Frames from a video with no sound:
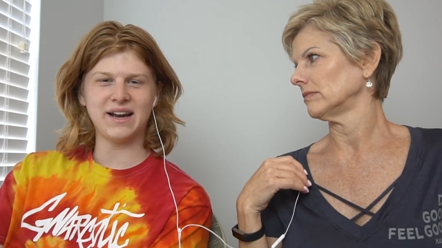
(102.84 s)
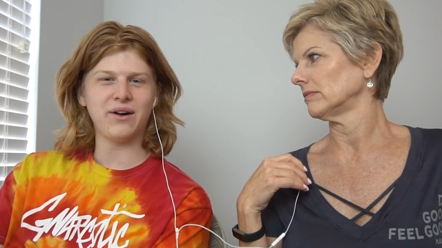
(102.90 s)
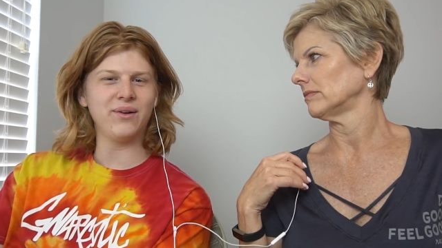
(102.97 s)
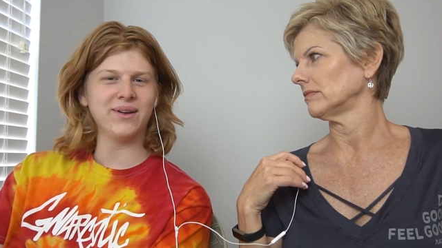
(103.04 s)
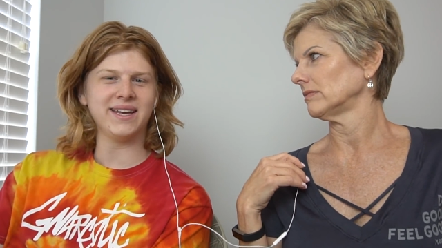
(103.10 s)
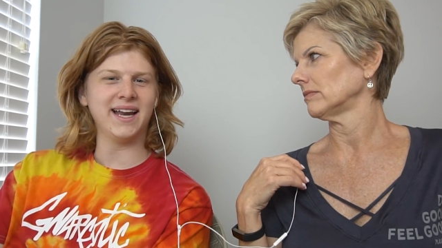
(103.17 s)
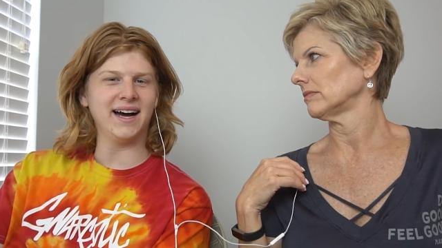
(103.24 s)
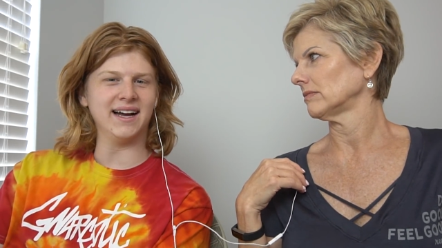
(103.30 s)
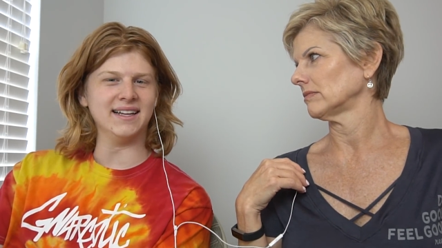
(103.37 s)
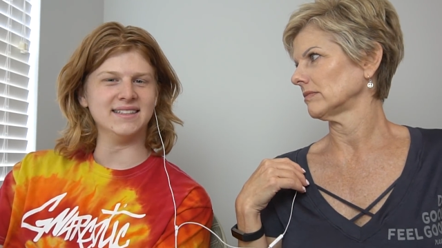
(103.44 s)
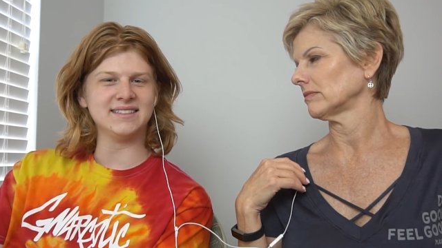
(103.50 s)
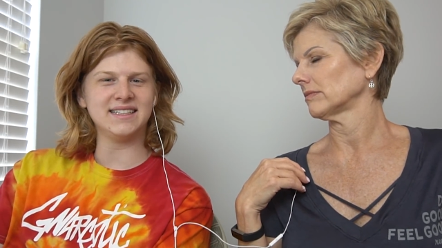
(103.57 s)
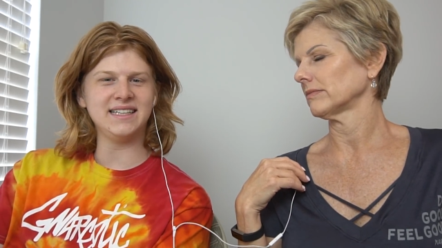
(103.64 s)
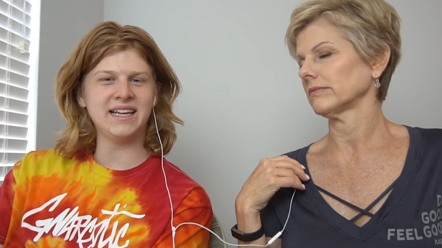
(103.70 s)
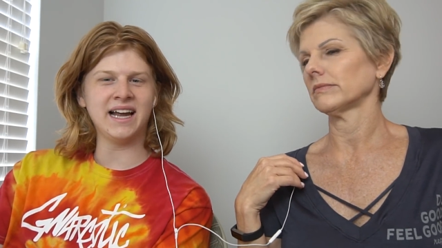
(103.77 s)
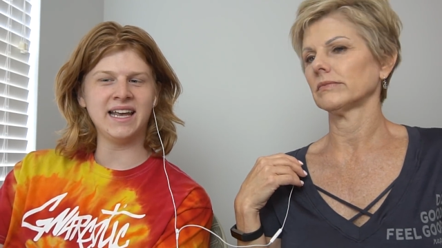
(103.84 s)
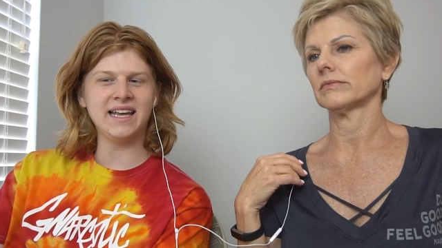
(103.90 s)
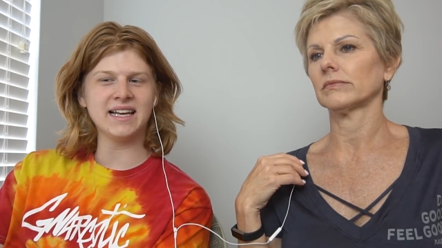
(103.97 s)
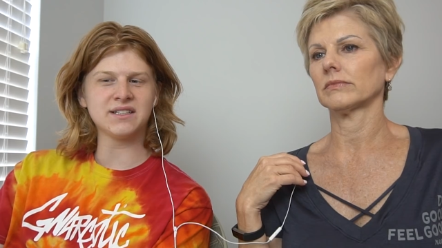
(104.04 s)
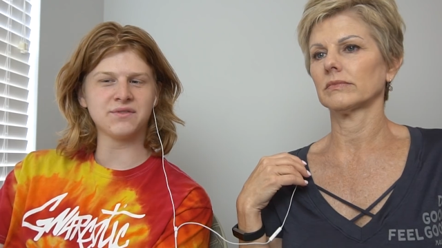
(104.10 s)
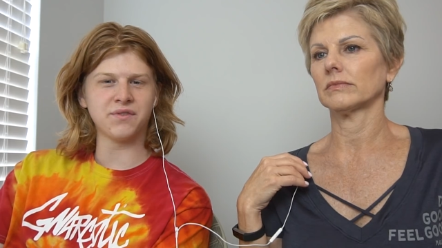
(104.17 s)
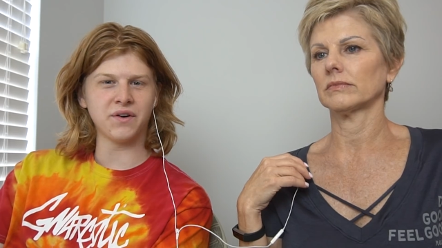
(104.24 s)
Speaker 1: not all he does. He
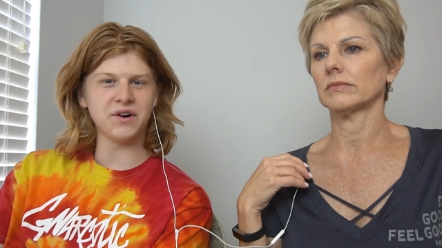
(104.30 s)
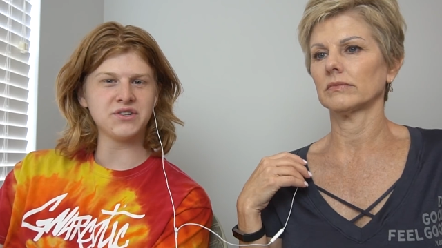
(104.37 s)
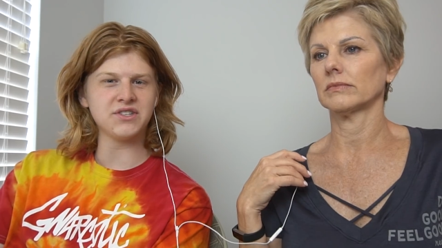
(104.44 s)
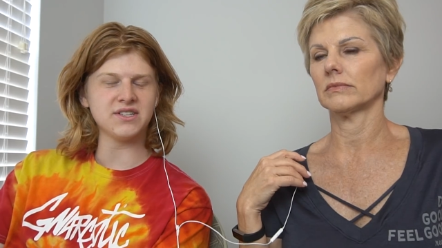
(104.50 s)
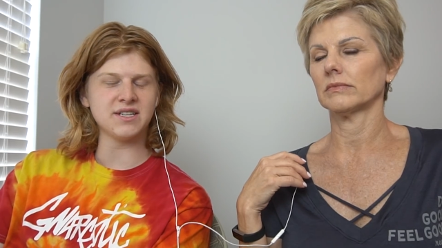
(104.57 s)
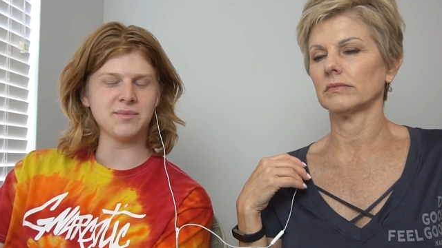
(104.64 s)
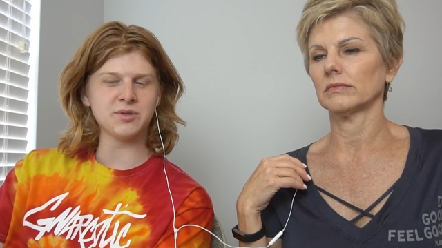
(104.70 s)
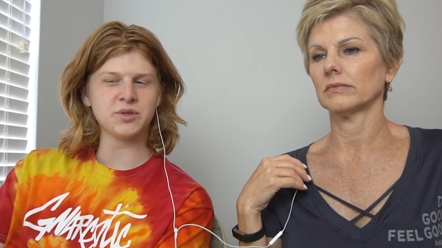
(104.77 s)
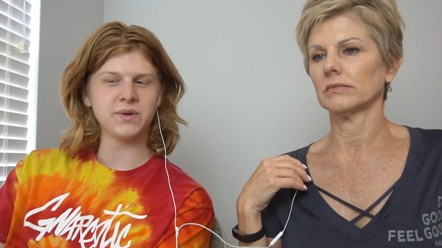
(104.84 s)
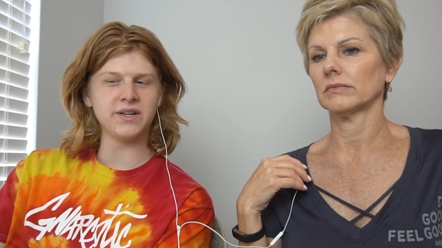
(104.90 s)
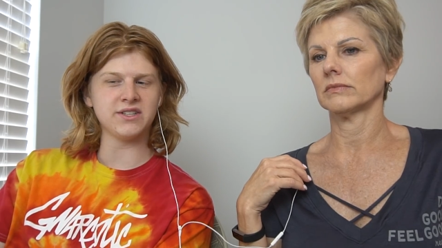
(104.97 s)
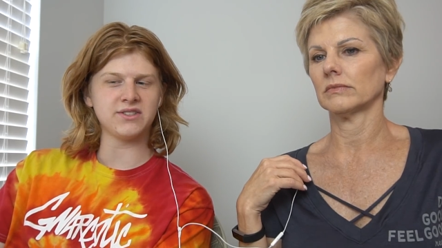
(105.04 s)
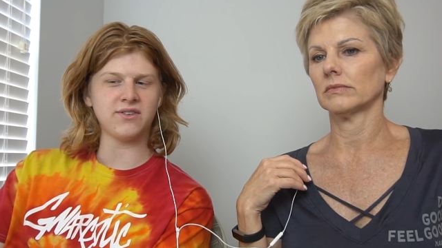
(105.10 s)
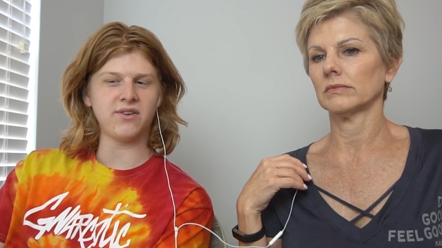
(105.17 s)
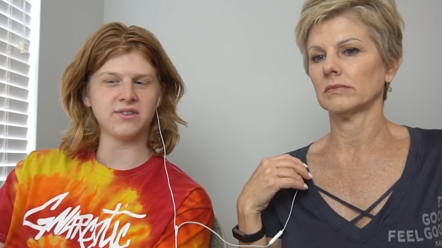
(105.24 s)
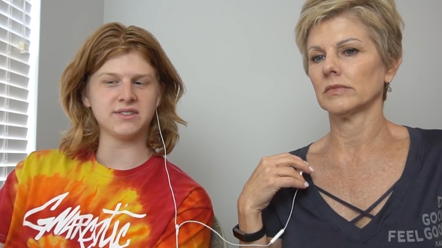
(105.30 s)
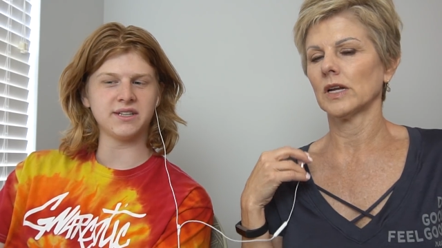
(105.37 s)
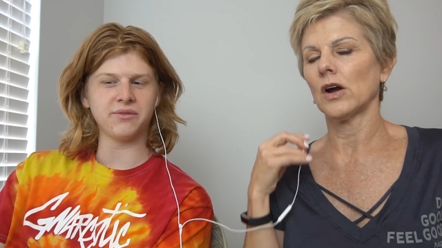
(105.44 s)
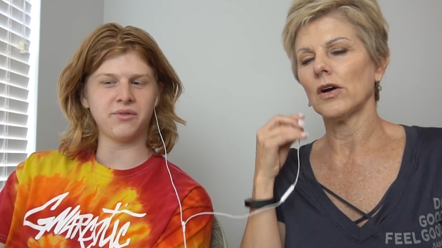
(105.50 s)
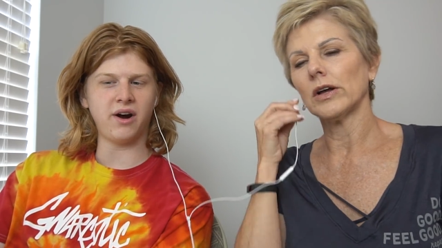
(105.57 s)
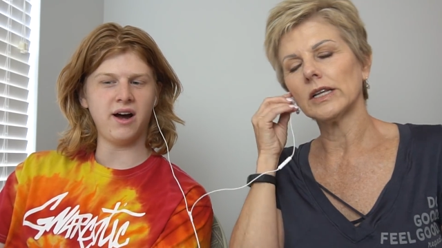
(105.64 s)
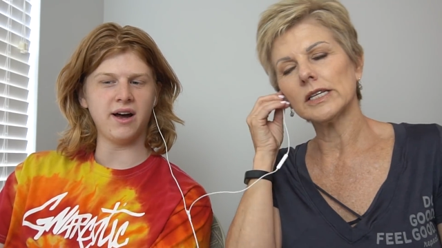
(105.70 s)
has verses in between his
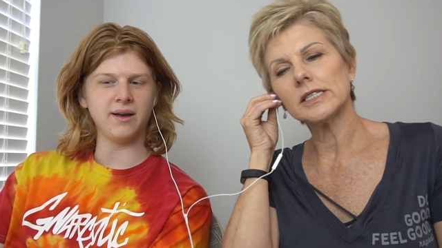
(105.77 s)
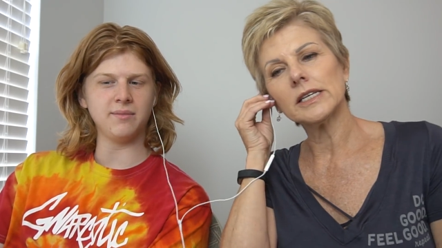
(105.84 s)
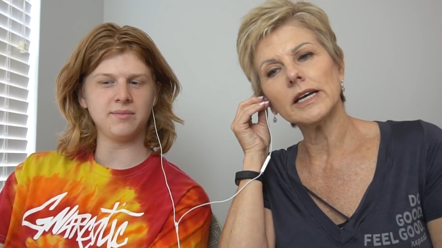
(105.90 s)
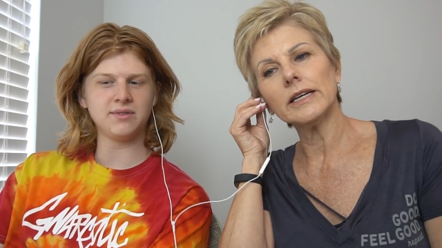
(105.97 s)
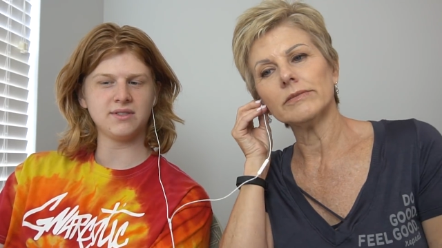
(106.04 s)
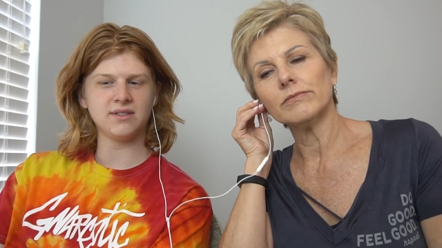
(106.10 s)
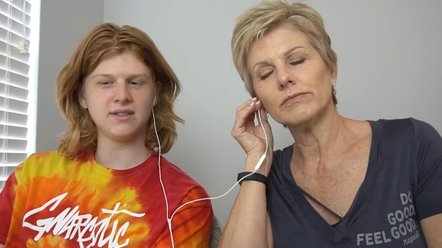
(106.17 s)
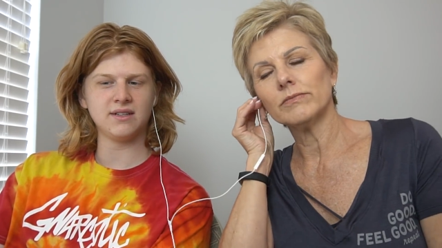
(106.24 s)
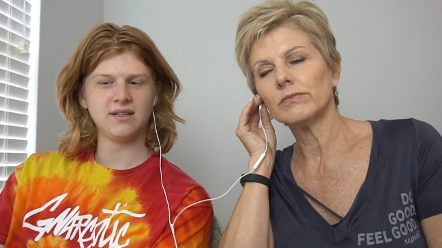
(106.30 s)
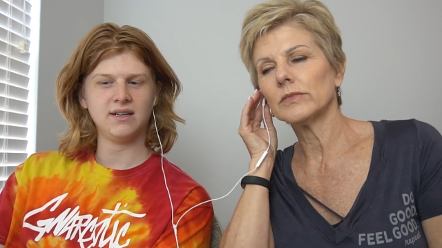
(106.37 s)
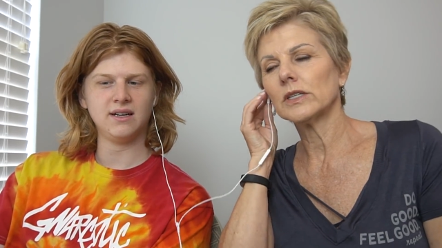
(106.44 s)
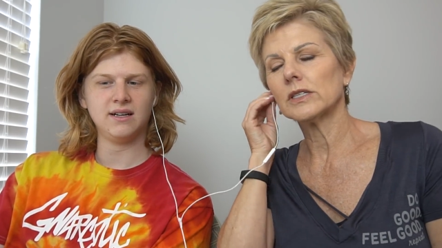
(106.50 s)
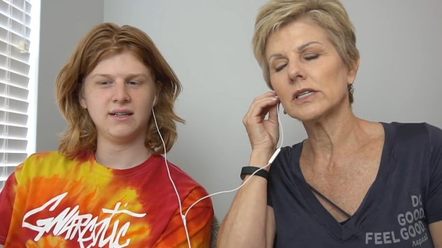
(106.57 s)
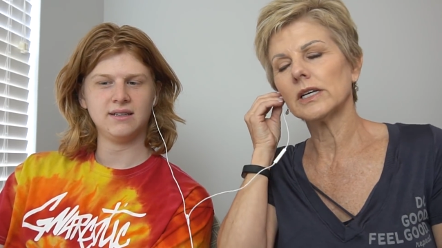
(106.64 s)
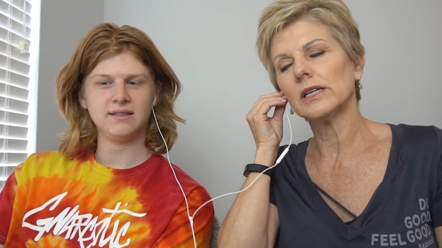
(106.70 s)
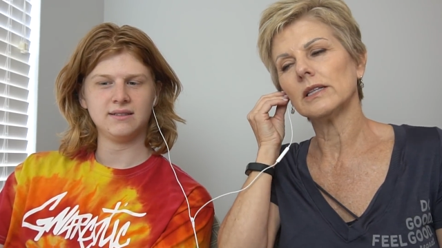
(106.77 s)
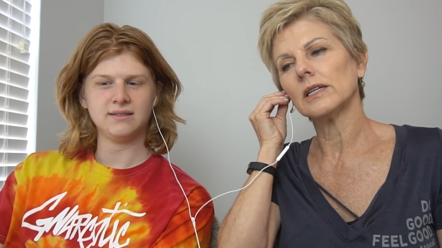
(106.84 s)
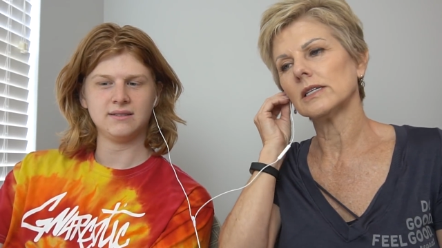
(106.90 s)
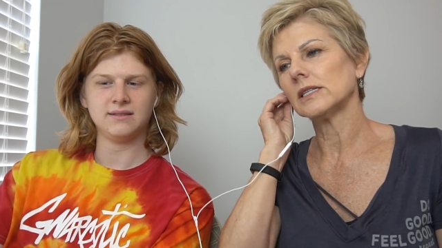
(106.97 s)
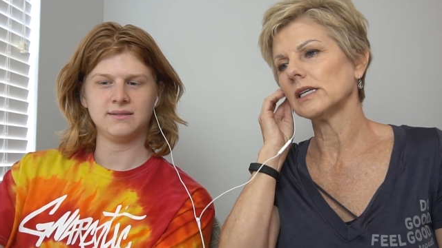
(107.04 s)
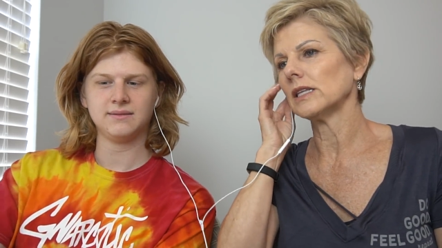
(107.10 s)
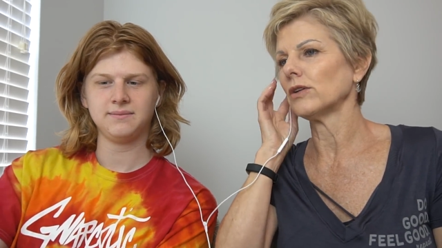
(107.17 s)
songs. All right, let's see. Let's see.
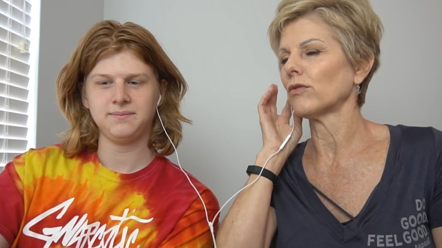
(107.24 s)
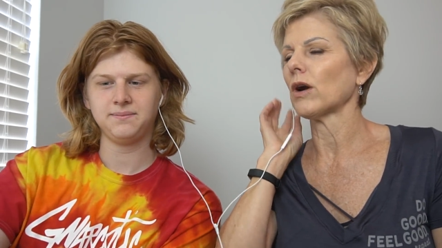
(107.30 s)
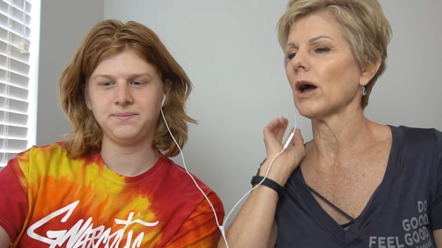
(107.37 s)
Let's see the